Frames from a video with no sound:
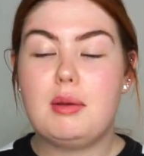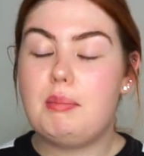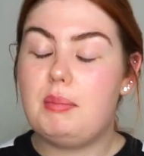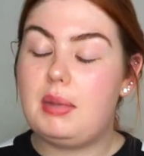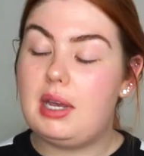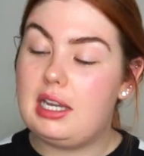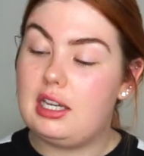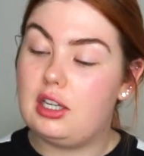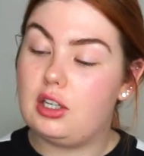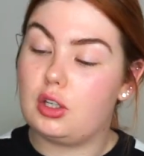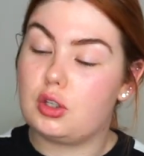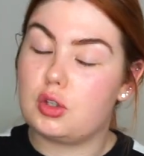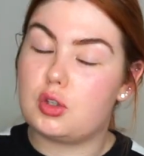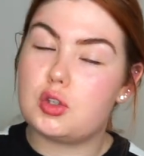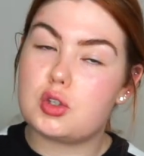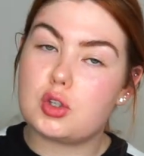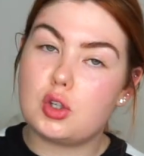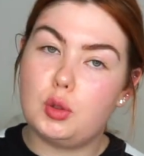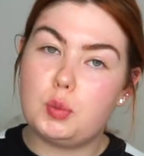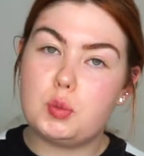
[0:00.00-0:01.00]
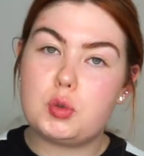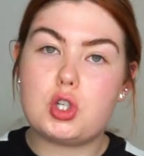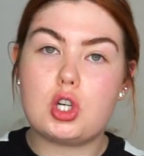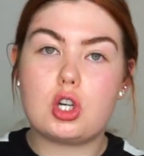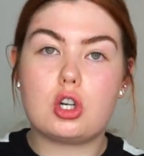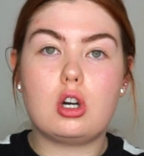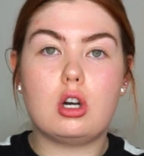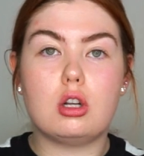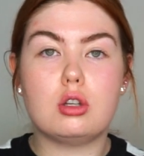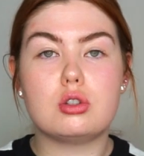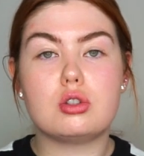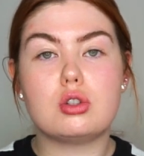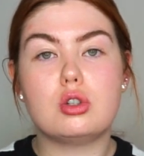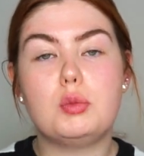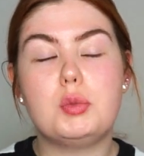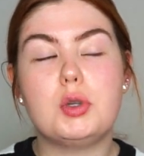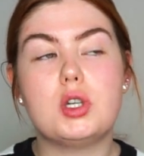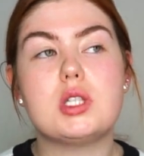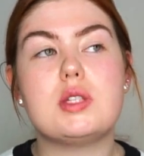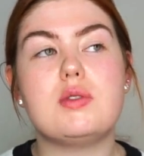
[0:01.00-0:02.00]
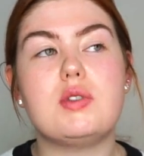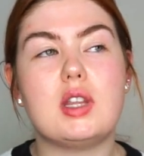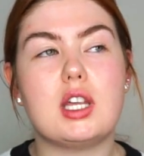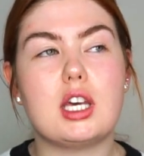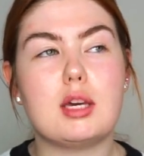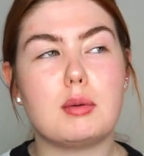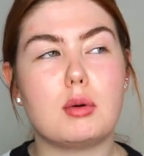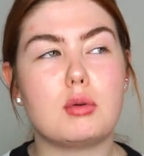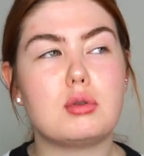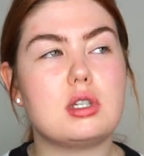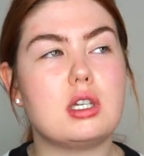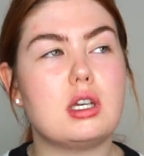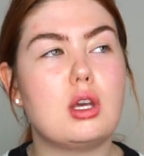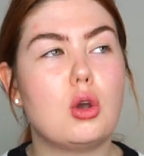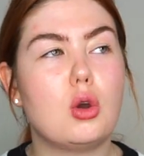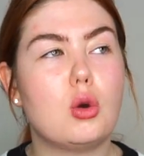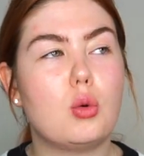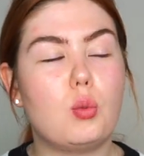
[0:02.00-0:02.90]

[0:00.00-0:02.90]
painting on sculpture, contour, because if you think about it,